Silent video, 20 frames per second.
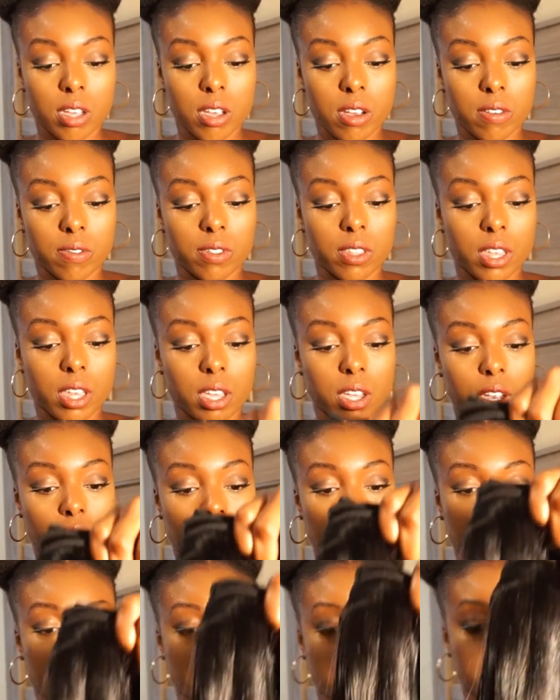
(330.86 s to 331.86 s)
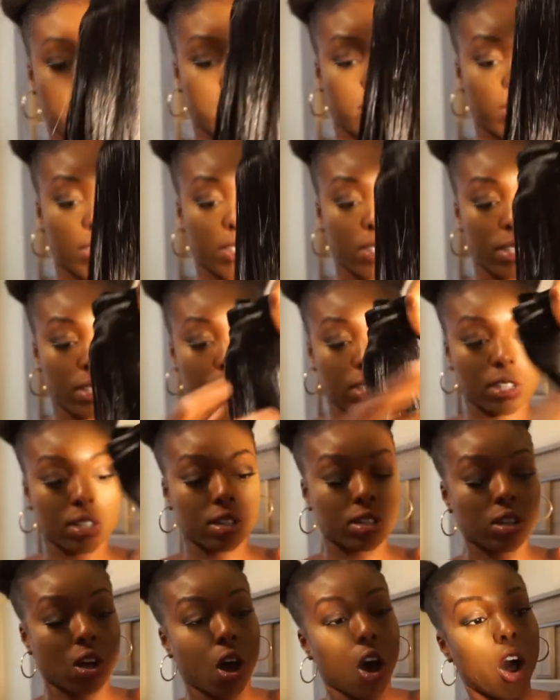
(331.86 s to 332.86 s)
of the hair.
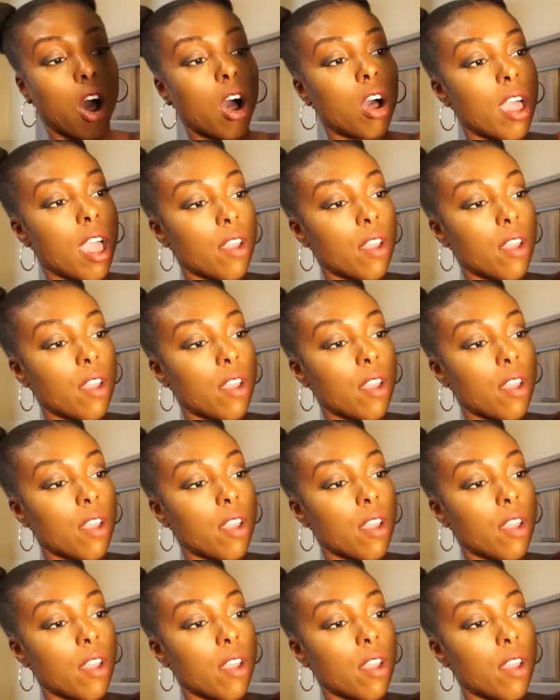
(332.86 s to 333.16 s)
Cause all,